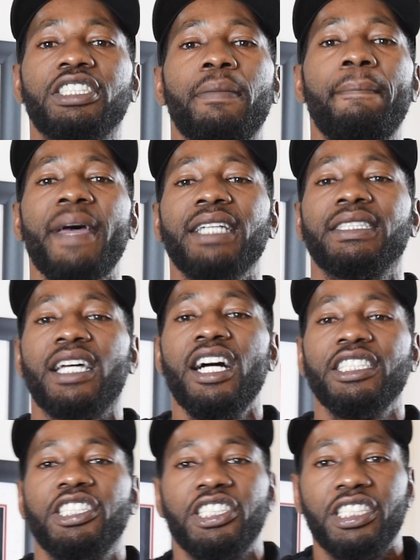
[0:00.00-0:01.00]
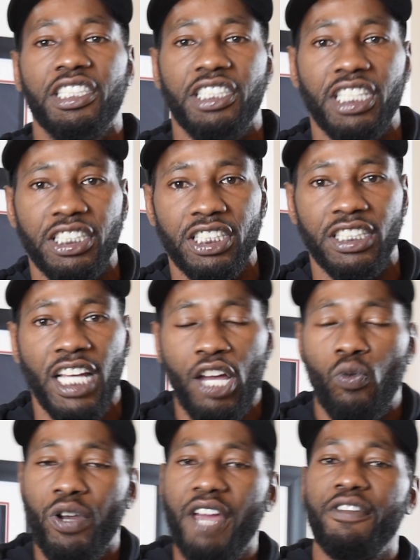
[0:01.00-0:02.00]
the best conscious decisions
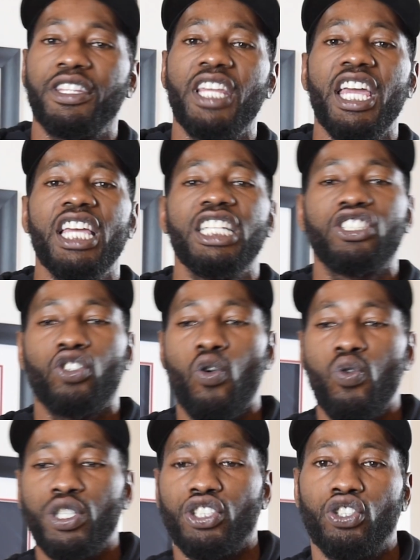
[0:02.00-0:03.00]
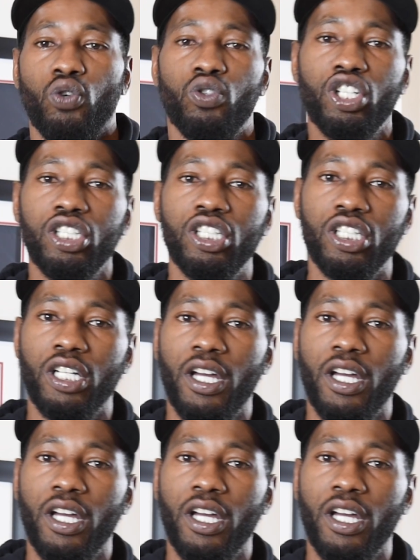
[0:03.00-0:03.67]
when everything is going so good?